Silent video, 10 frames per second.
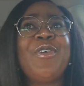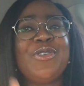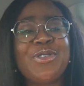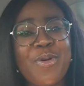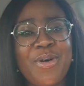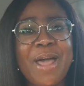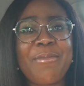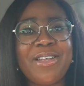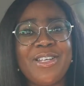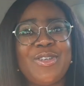So what
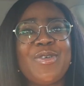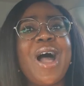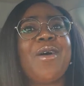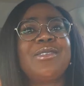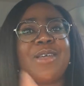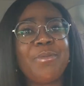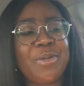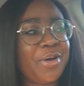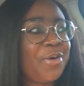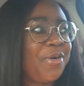I'm going to do, I'll stop the
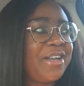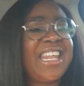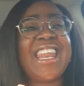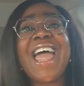recording